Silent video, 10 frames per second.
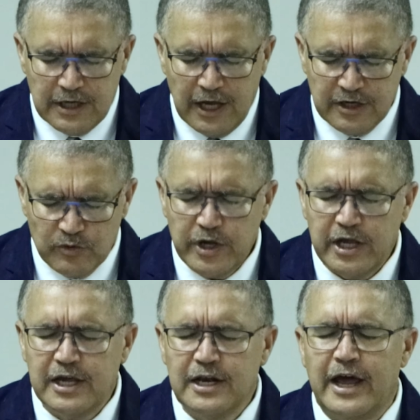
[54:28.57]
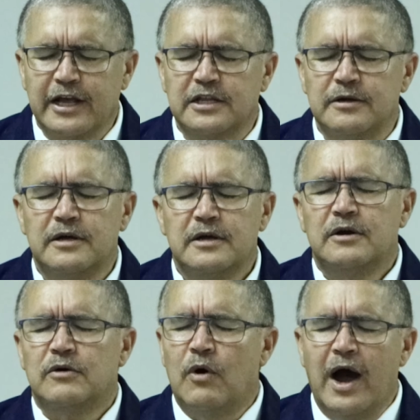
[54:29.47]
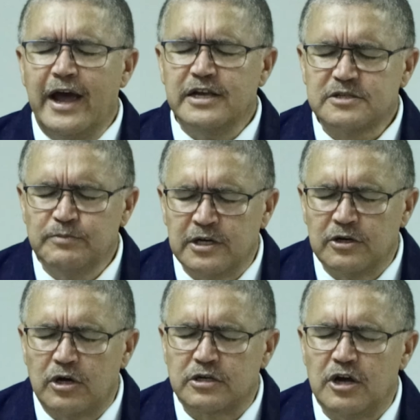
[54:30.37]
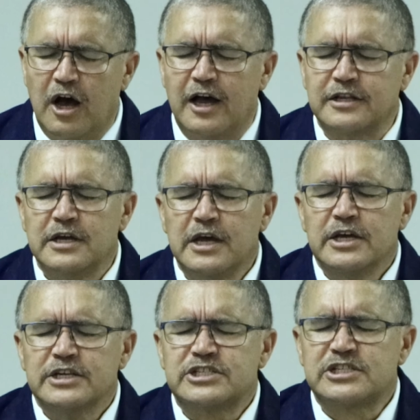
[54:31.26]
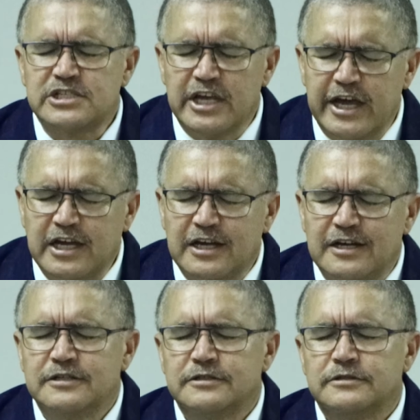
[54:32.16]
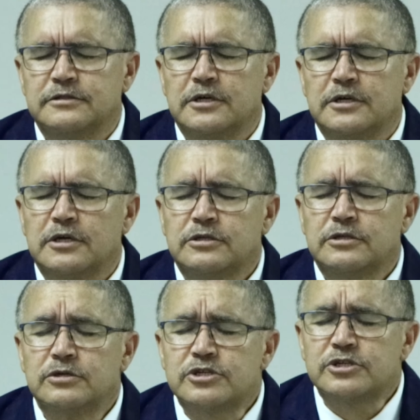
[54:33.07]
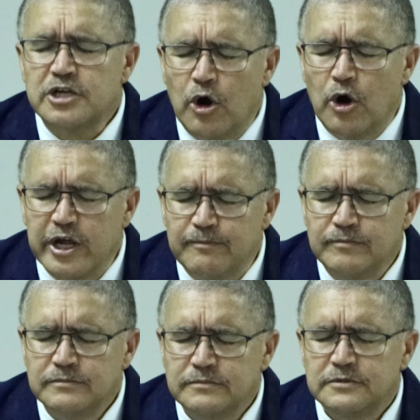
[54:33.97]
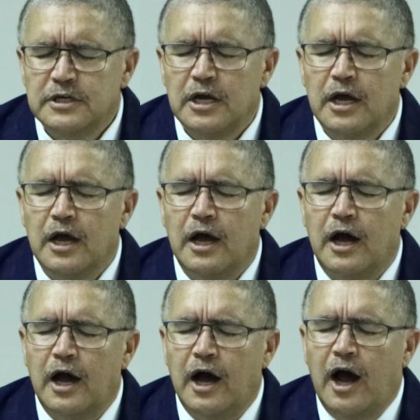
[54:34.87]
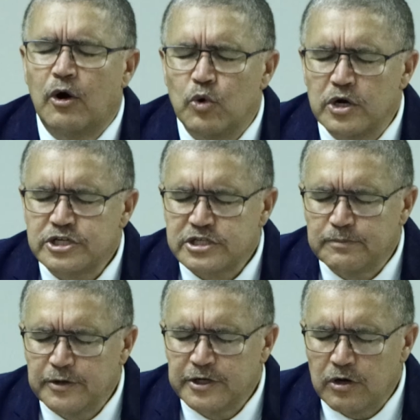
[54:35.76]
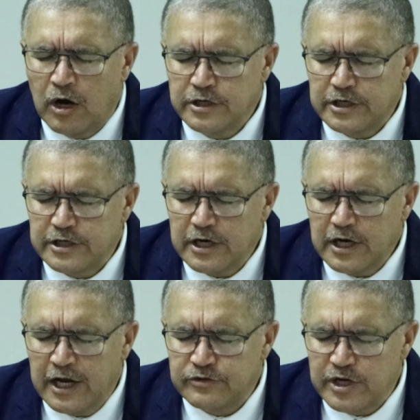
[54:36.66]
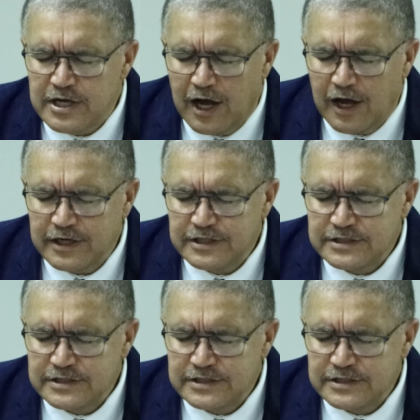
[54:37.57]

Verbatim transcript: And we, like the wise men, Lord God, seek to show Him our worship and honor and regard.